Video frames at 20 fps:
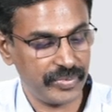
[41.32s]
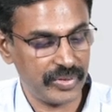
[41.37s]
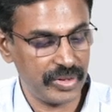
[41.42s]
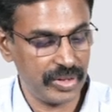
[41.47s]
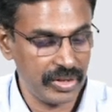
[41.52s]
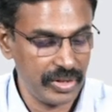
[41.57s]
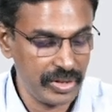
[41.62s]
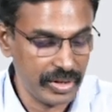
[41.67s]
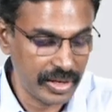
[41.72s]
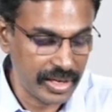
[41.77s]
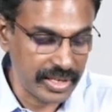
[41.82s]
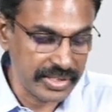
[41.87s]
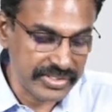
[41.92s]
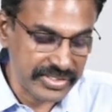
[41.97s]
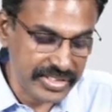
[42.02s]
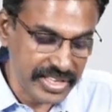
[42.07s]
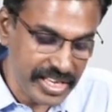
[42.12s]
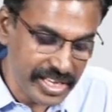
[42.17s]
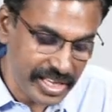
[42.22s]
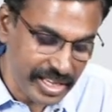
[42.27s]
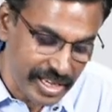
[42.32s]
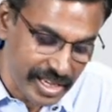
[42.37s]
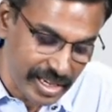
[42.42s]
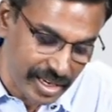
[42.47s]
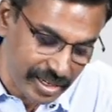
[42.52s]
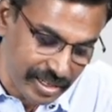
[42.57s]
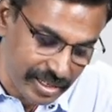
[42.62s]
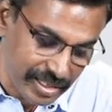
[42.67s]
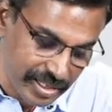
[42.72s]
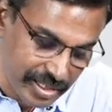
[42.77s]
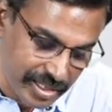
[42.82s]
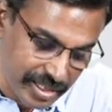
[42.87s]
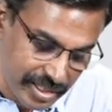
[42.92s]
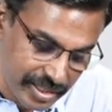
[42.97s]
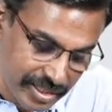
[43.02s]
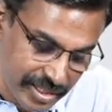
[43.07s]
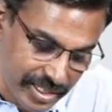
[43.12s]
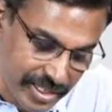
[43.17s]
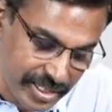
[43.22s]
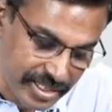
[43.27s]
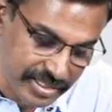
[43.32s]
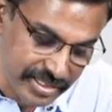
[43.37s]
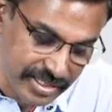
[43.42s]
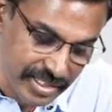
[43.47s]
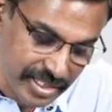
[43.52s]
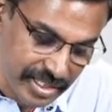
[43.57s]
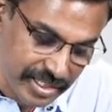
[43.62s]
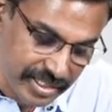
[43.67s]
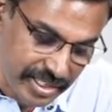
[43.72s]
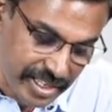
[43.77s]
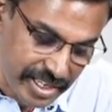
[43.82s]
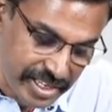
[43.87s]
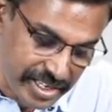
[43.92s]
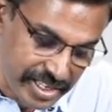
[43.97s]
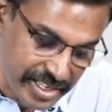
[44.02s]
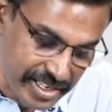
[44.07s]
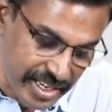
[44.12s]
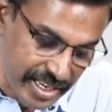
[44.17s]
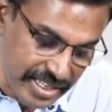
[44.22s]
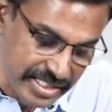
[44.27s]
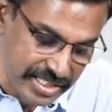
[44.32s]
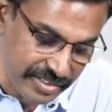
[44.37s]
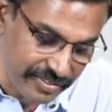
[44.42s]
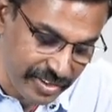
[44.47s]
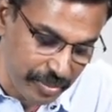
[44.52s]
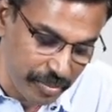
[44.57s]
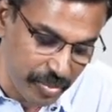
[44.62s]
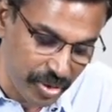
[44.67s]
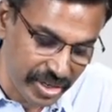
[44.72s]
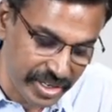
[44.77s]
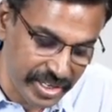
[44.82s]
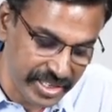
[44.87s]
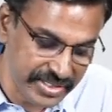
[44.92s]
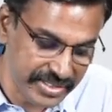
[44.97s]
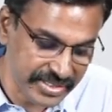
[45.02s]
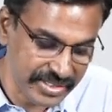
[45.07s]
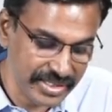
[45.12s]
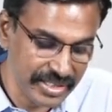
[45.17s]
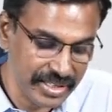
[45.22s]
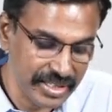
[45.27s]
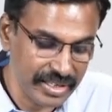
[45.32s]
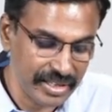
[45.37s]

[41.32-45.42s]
You can see here there is tiny calcific bodies